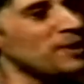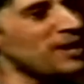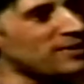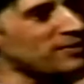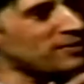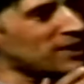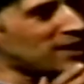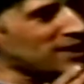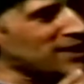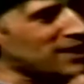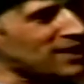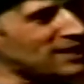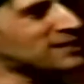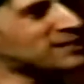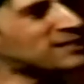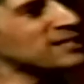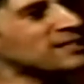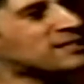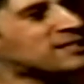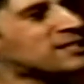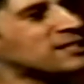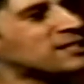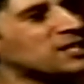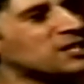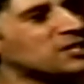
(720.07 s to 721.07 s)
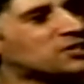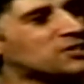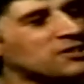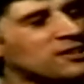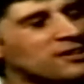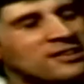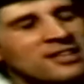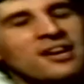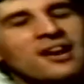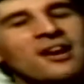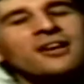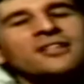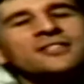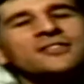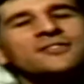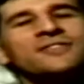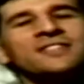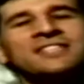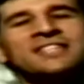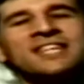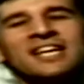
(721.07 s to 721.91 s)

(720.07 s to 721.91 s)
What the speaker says: in the latest edition of the Oxford